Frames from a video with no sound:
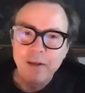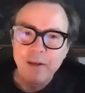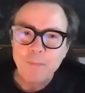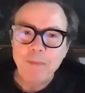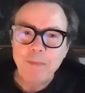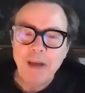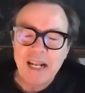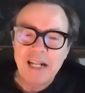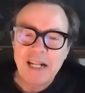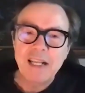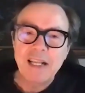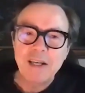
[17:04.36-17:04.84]

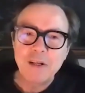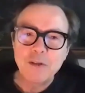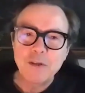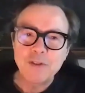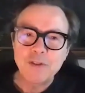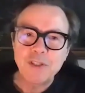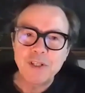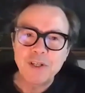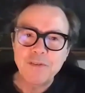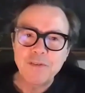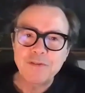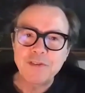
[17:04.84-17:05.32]
mental health
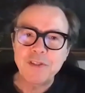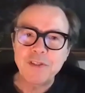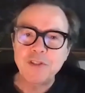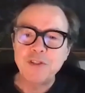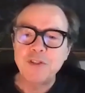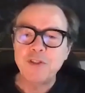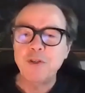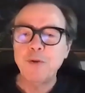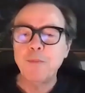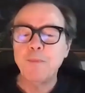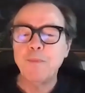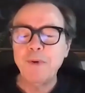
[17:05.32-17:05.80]
services
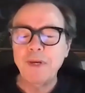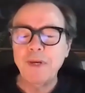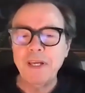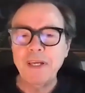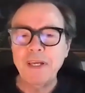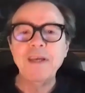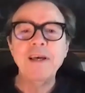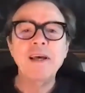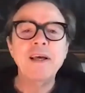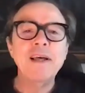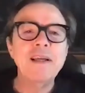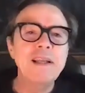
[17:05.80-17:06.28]
should
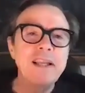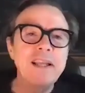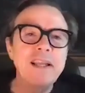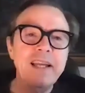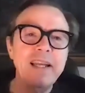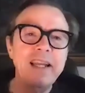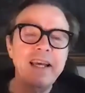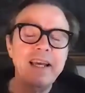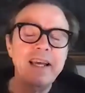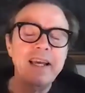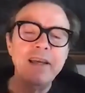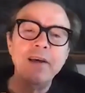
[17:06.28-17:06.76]
be
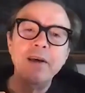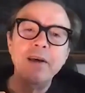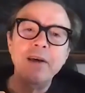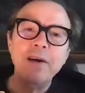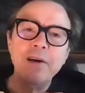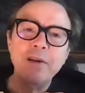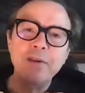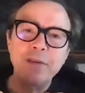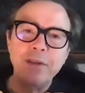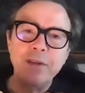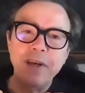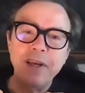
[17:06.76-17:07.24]
leading
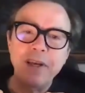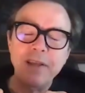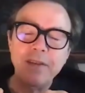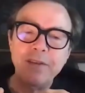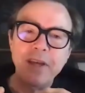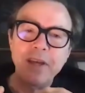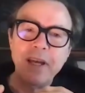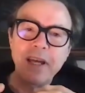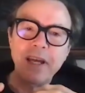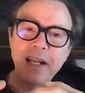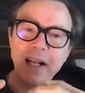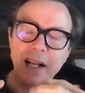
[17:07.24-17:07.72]

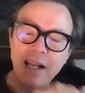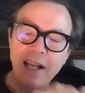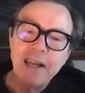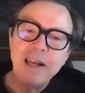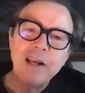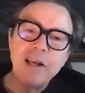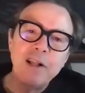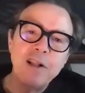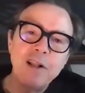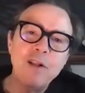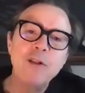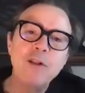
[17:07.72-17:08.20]
the
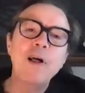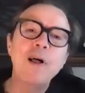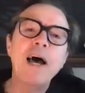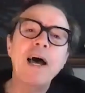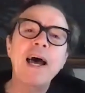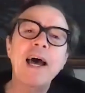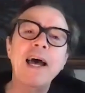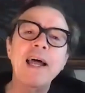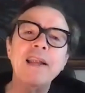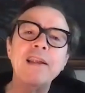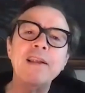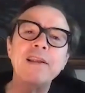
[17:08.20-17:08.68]
clinical
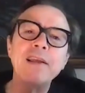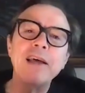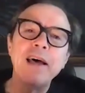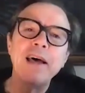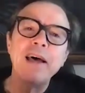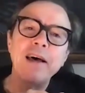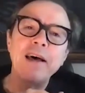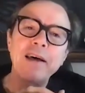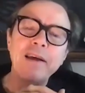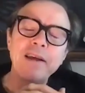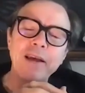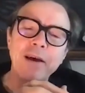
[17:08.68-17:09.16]
and
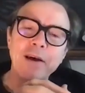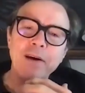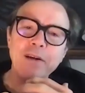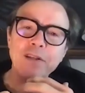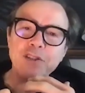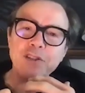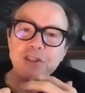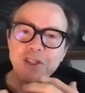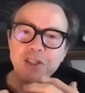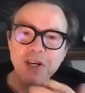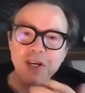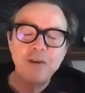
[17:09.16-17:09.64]

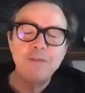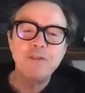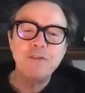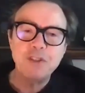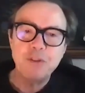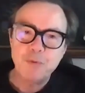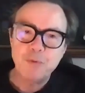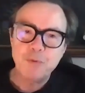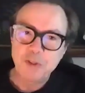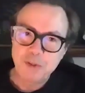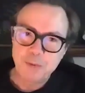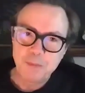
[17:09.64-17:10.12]

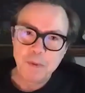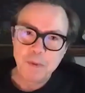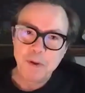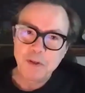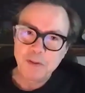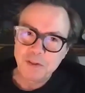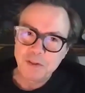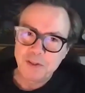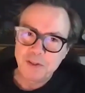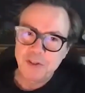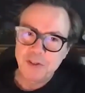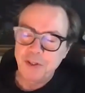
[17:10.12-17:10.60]
service
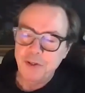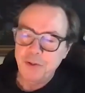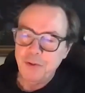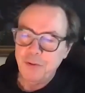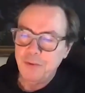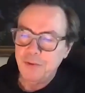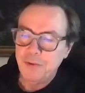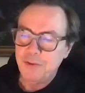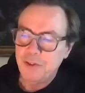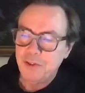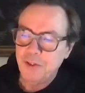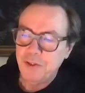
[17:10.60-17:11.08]
response to
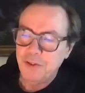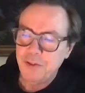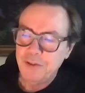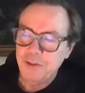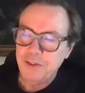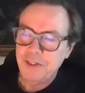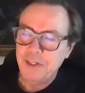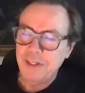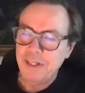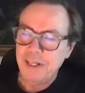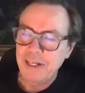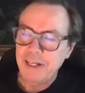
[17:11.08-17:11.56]

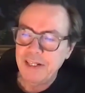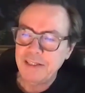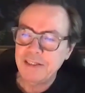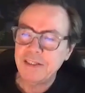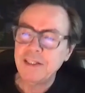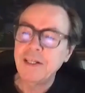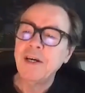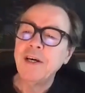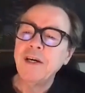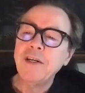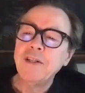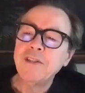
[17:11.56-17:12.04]
this.
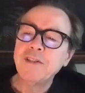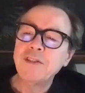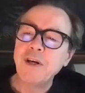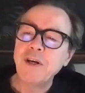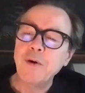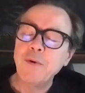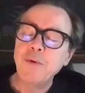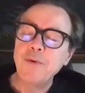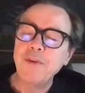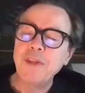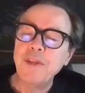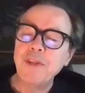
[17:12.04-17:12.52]

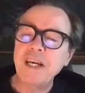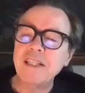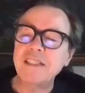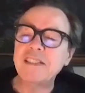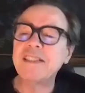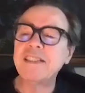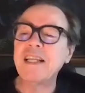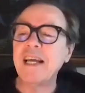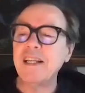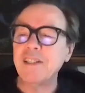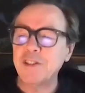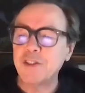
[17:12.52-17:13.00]
So the
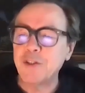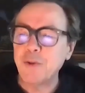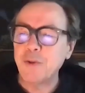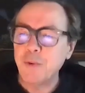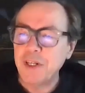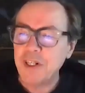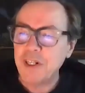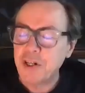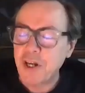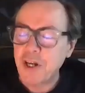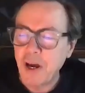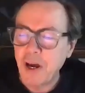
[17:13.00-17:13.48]
extent to
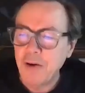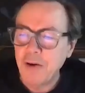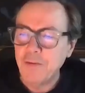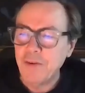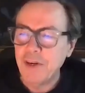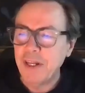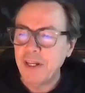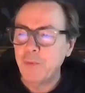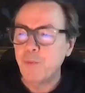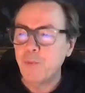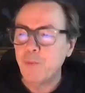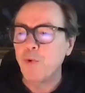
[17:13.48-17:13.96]
which
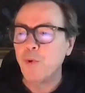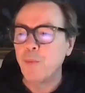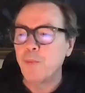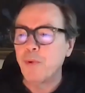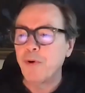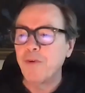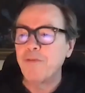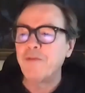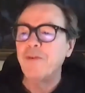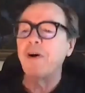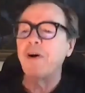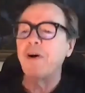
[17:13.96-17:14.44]
COVID will
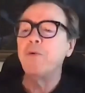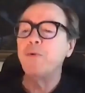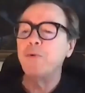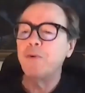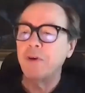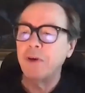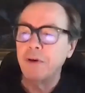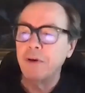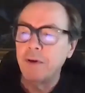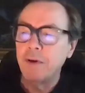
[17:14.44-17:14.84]
provoke